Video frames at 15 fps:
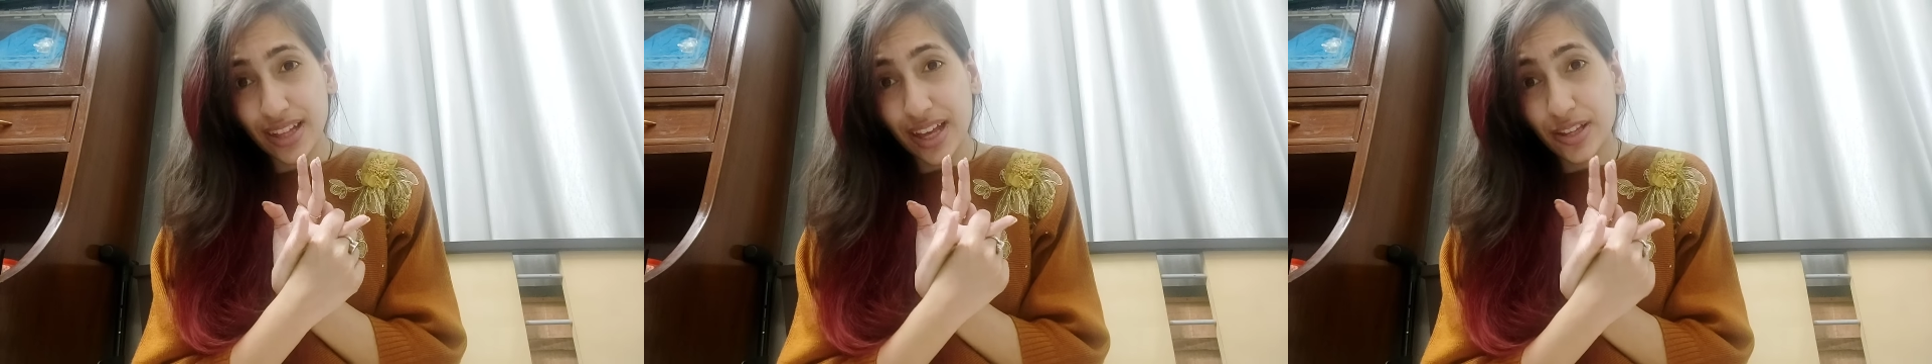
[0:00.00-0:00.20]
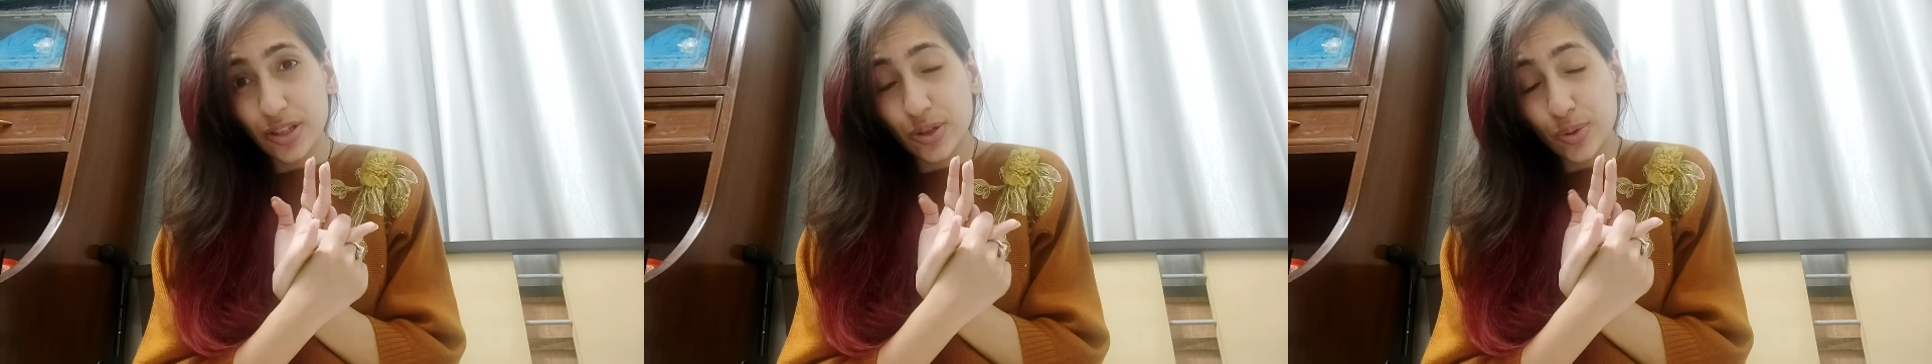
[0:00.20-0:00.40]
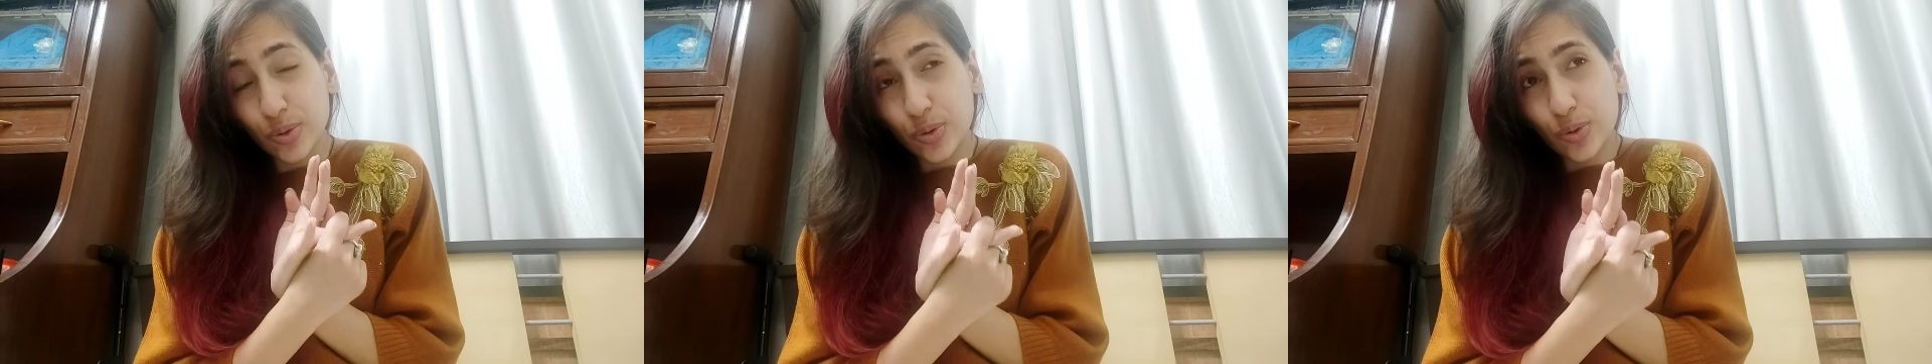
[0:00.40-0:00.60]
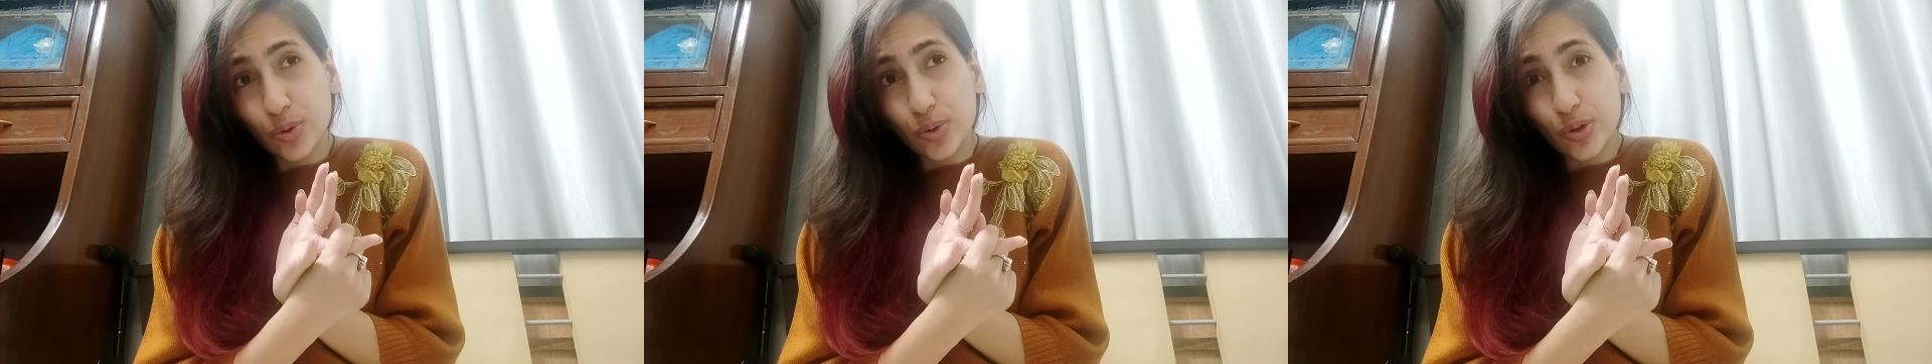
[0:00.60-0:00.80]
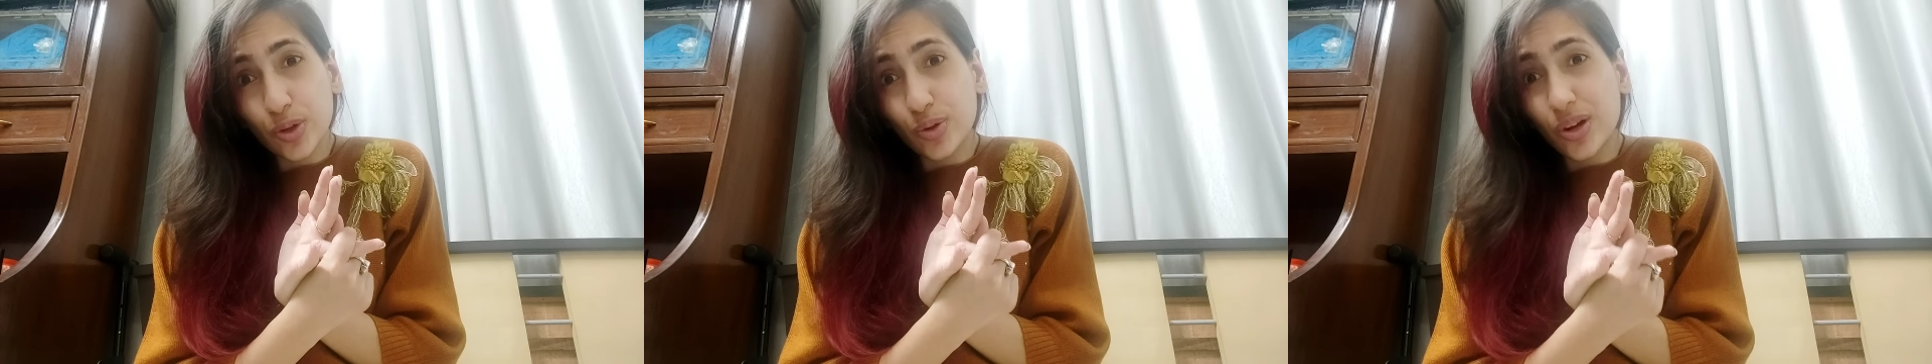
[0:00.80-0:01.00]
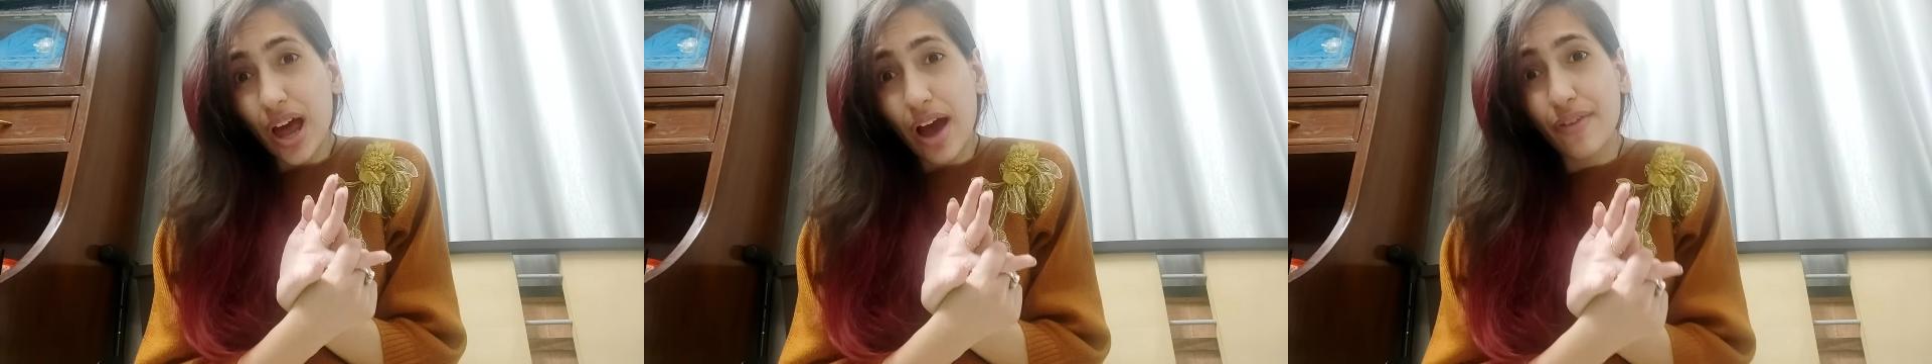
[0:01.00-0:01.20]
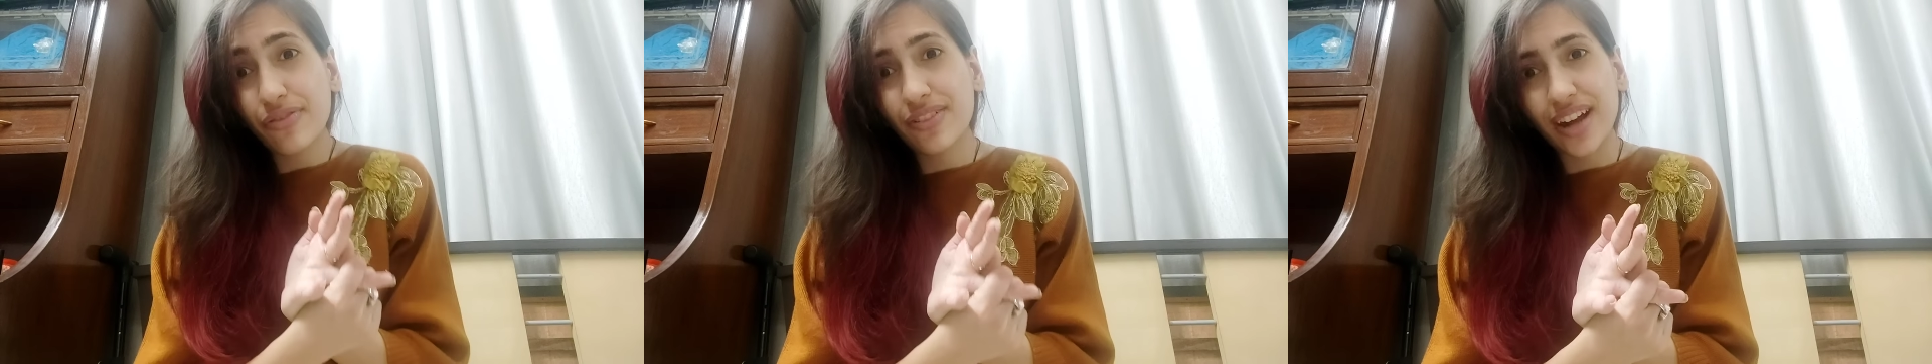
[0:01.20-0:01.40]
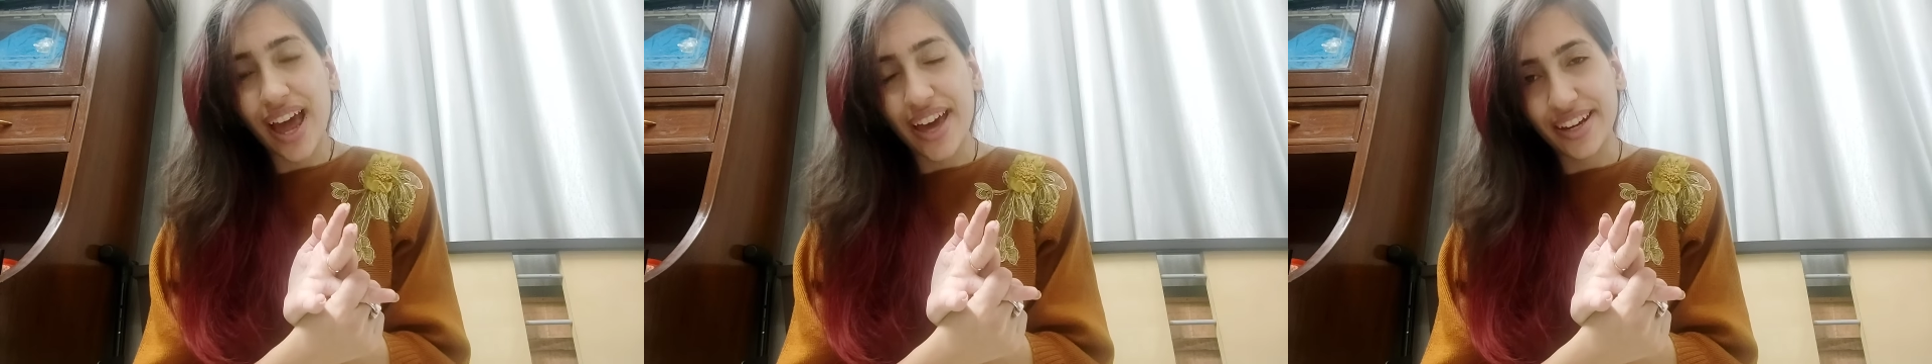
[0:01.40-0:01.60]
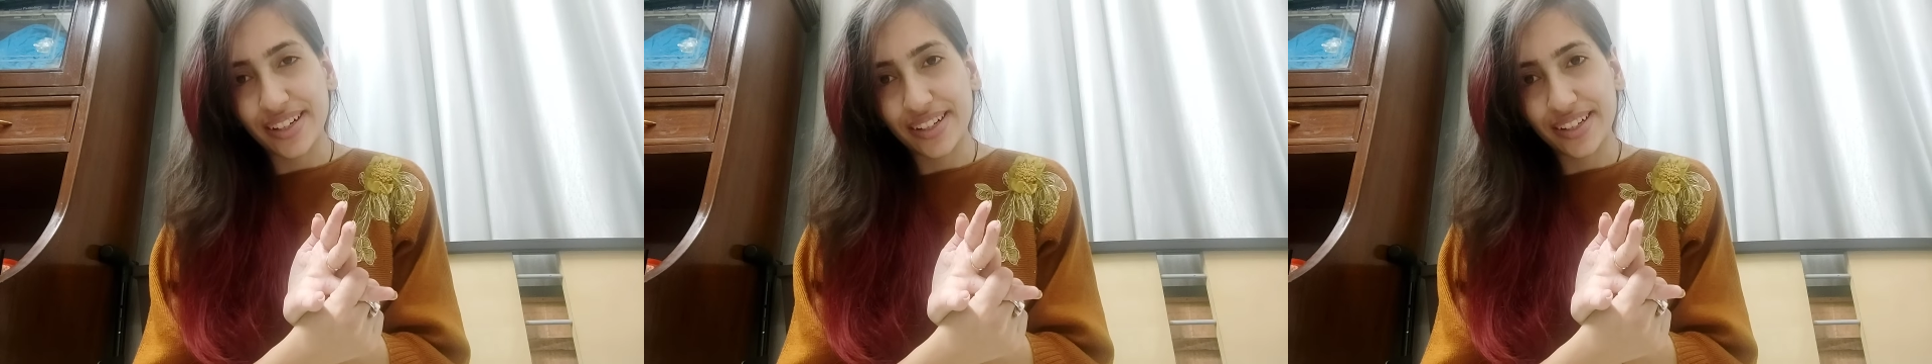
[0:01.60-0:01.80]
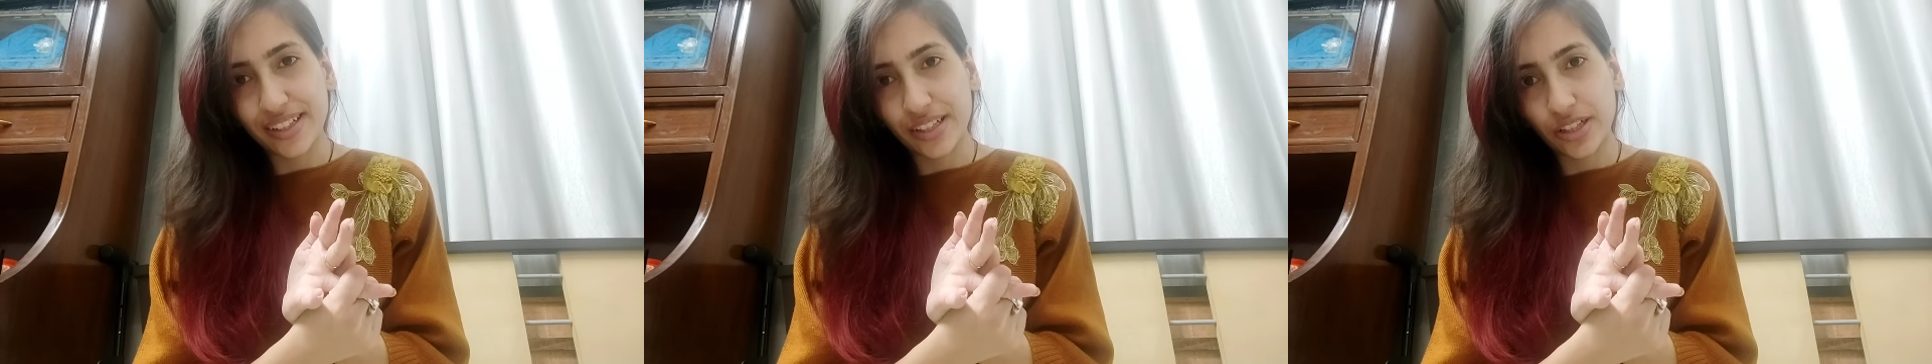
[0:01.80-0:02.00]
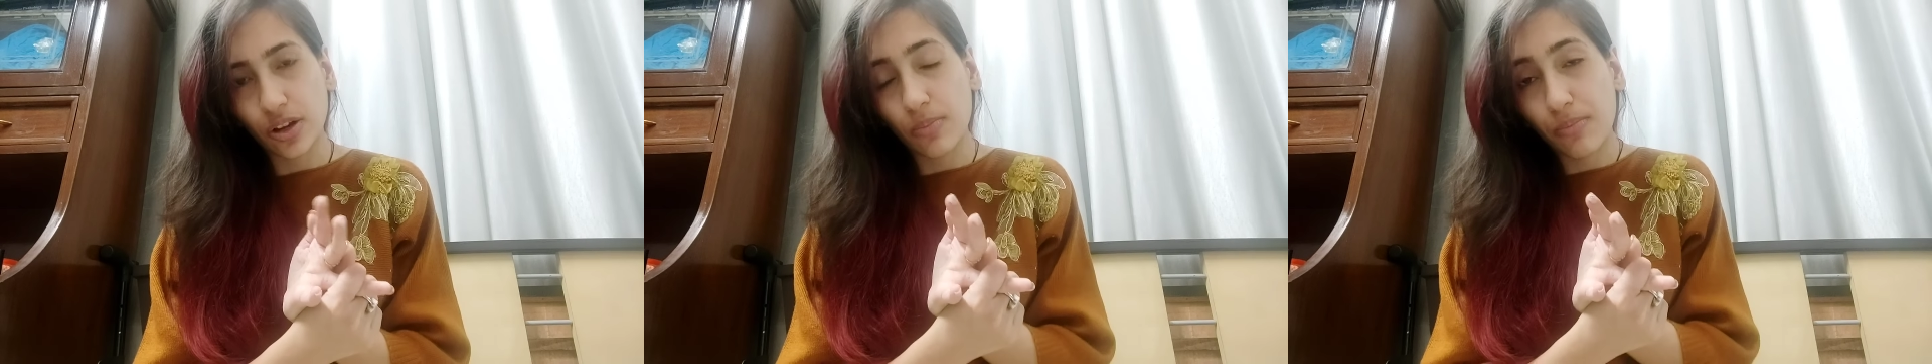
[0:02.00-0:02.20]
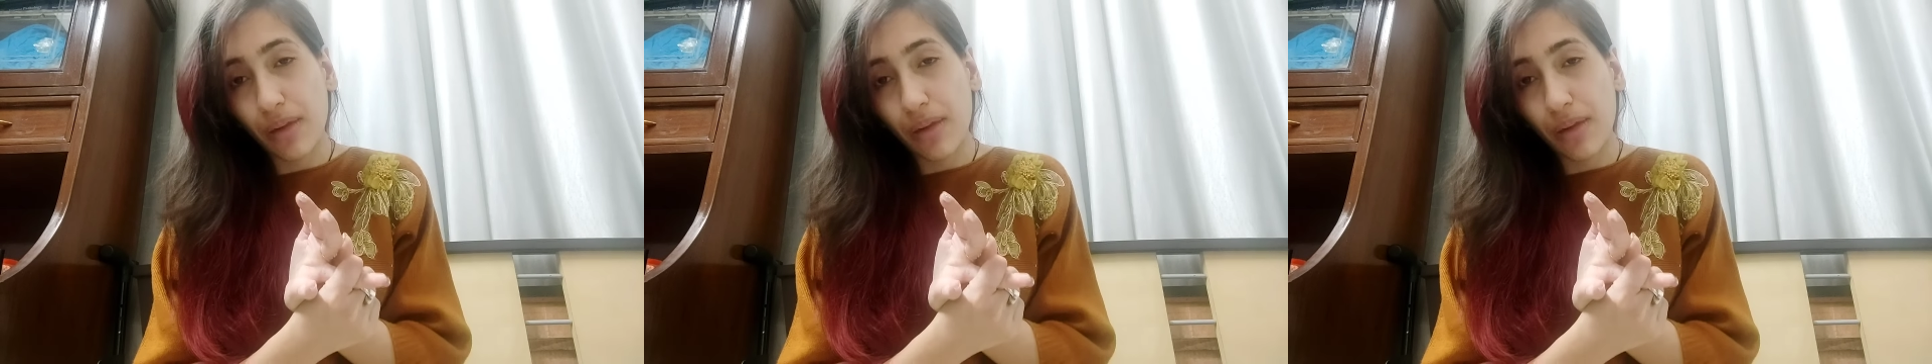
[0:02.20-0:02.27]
so you'll have clarity your